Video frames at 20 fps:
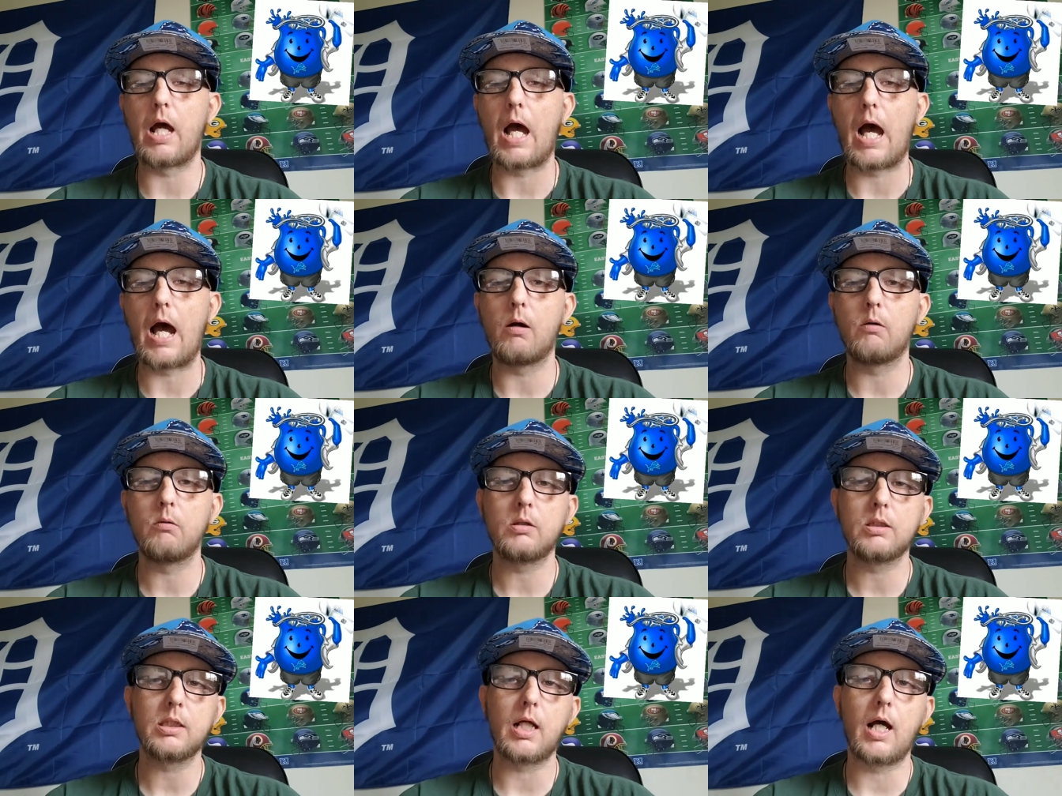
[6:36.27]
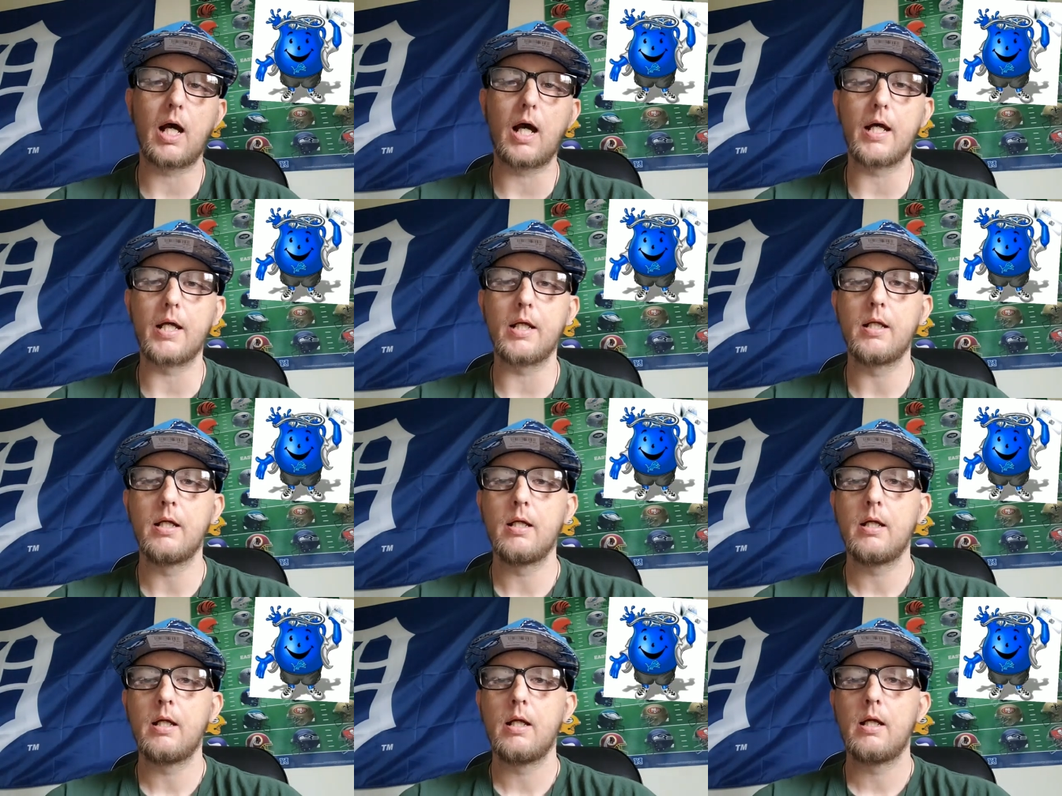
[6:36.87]
outside,
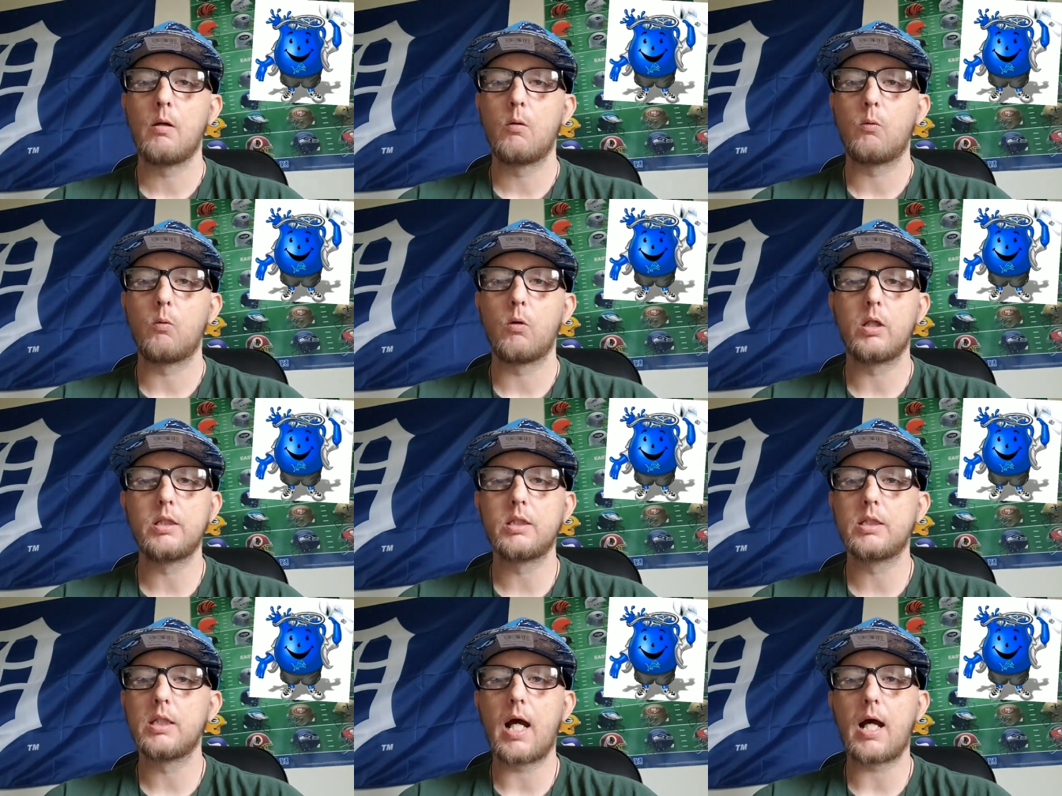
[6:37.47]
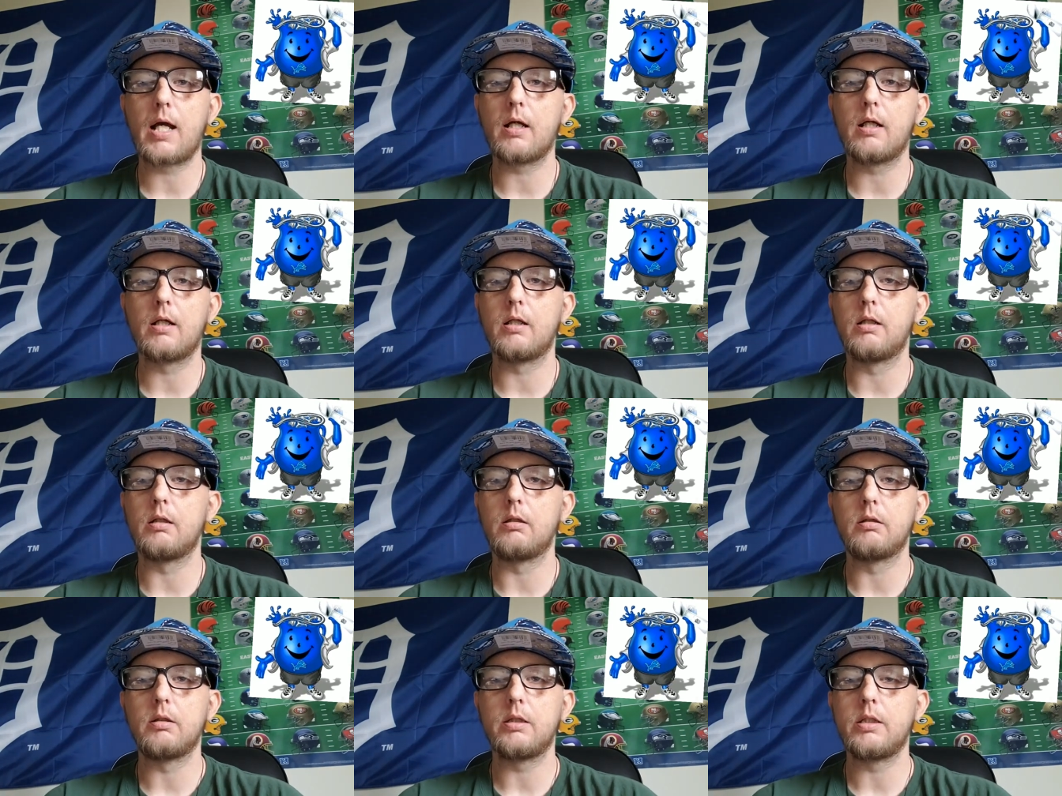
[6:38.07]
where he's not gonna